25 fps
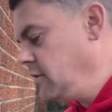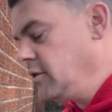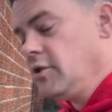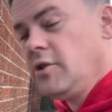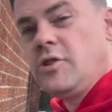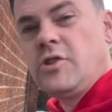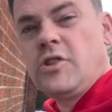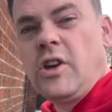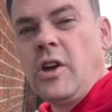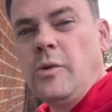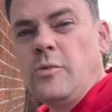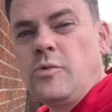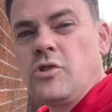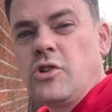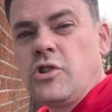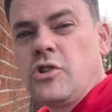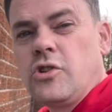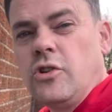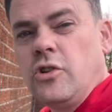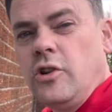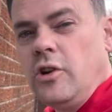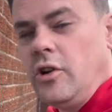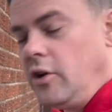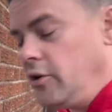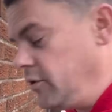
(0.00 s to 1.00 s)
So I'm just
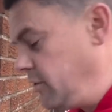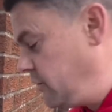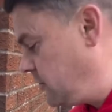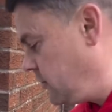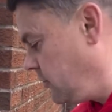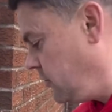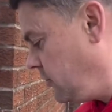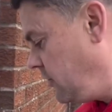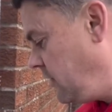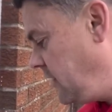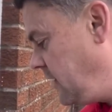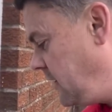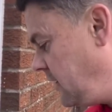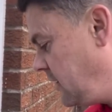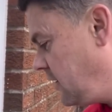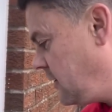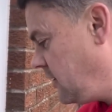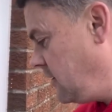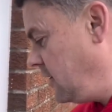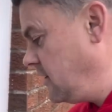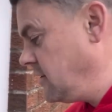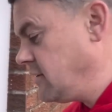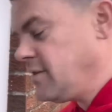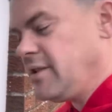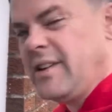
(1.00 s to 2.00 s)
unlock the door here,
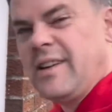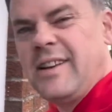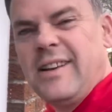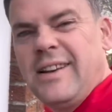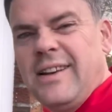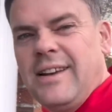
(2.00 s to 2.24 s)
guys.